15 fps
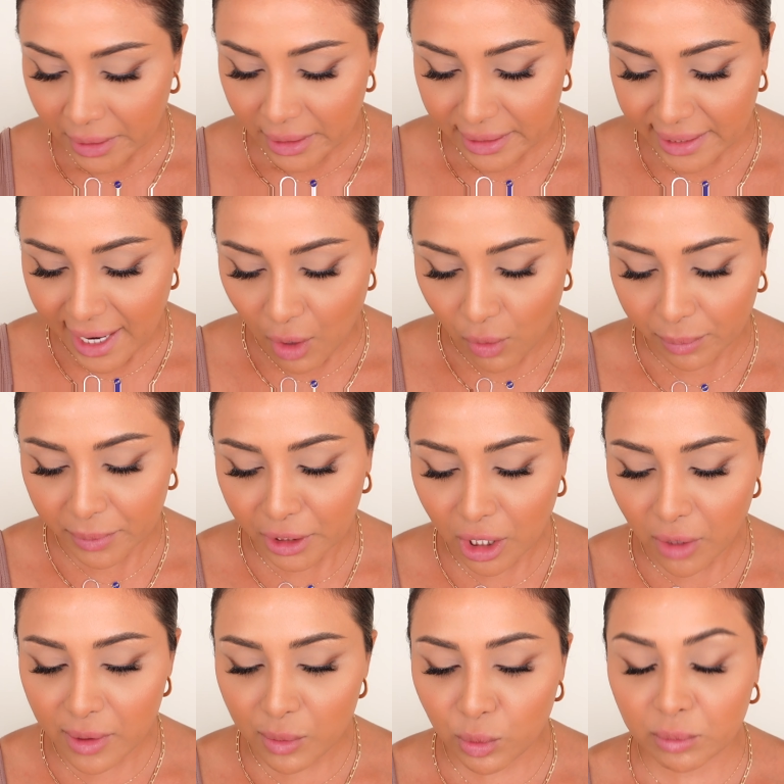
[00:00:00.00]
Now I'm going to
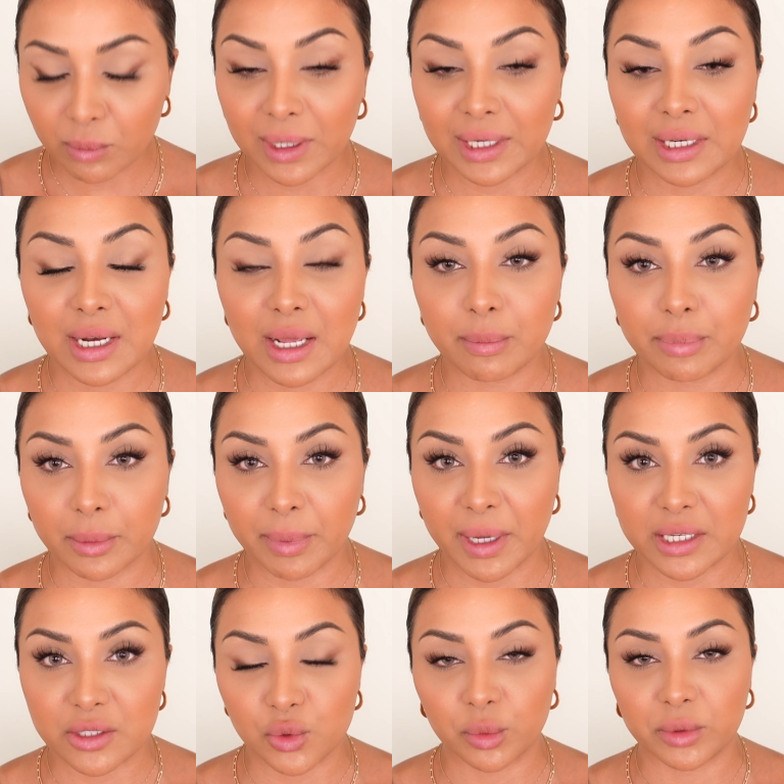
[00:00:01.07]
go in with my lip
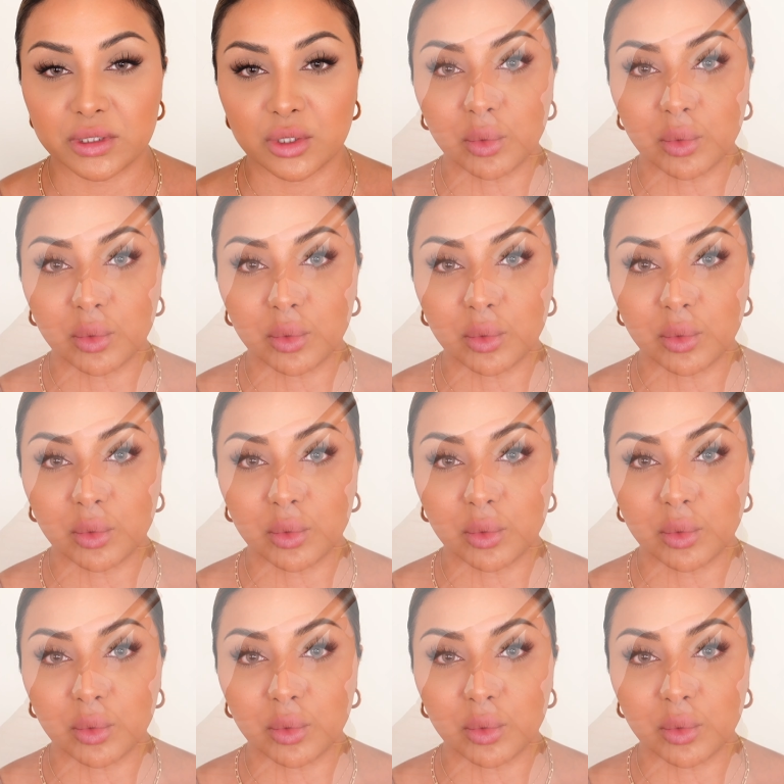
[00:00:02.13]
pencil because I